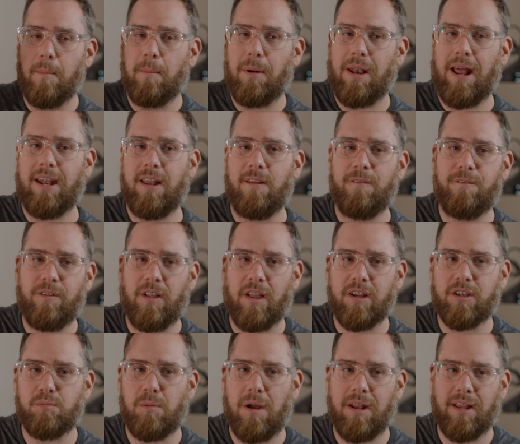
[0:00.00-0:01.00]
but I didn't feel
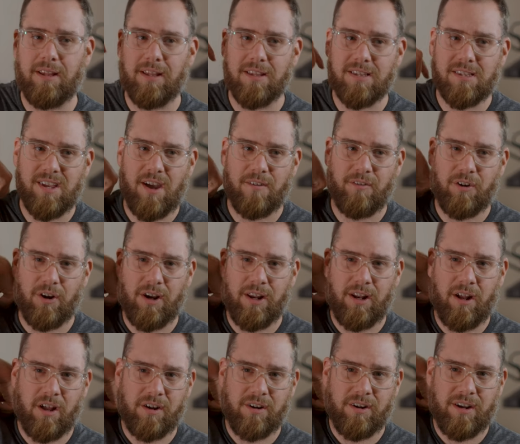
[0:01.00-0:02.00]
like spending the $700
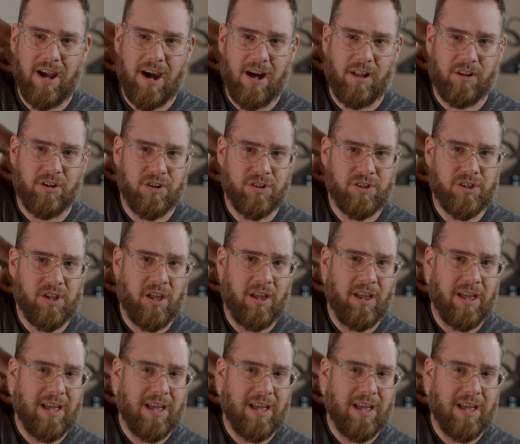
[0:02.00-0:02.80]
or $800